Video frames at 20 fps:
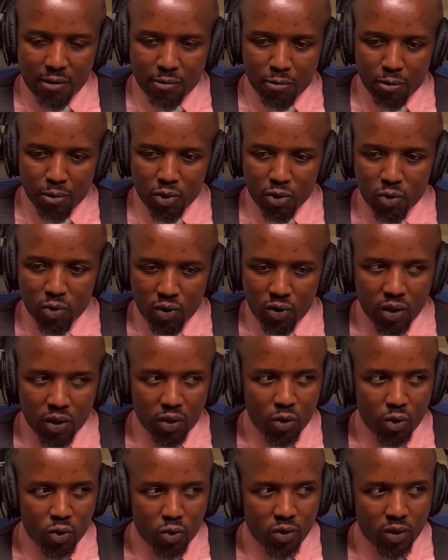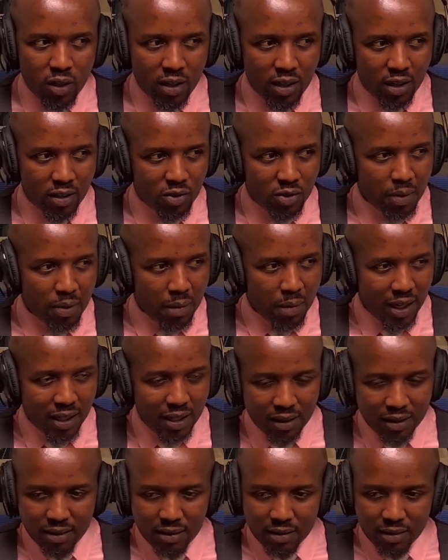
will do, they'll go to the supermarkets